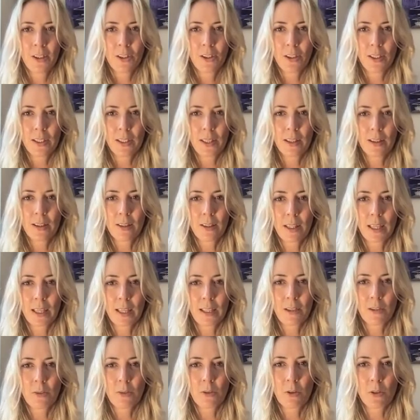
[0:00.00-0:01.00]
Just little
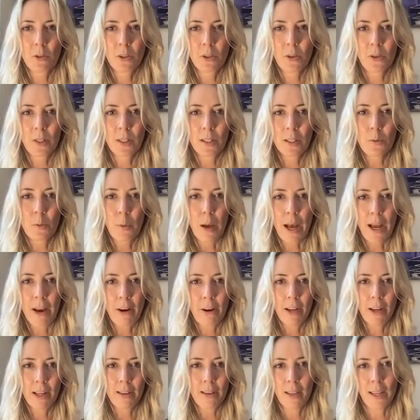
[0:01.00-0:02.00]
things of also
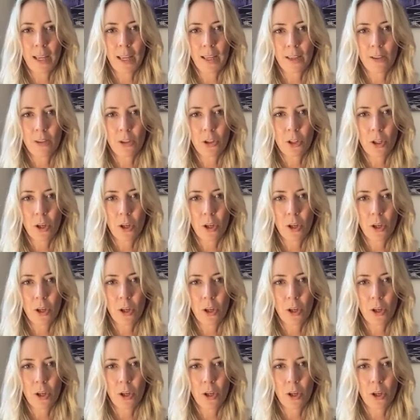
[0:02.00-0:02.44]
inspiring things,